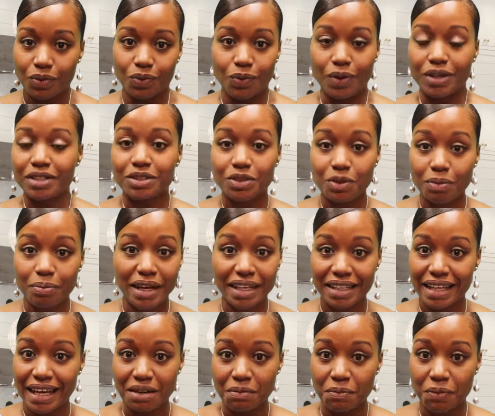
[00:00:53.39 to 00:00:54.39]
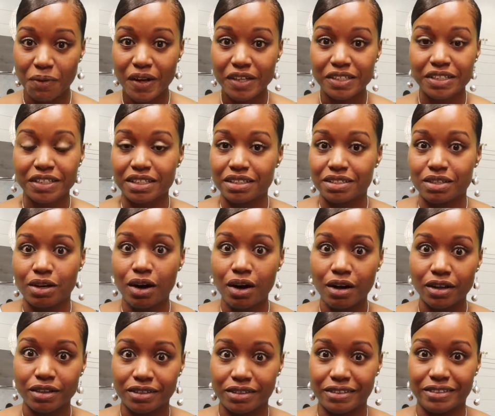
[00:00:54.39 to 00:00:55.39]
Once you made that impression, it's
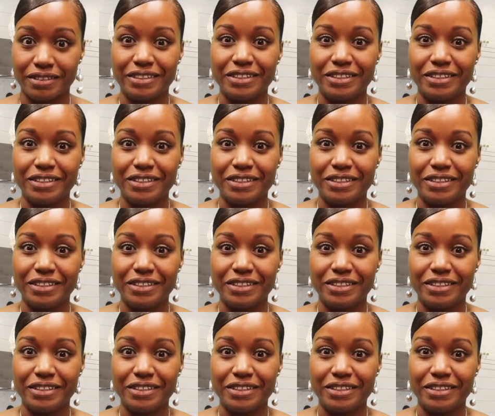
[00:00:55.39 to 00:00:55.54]
gone.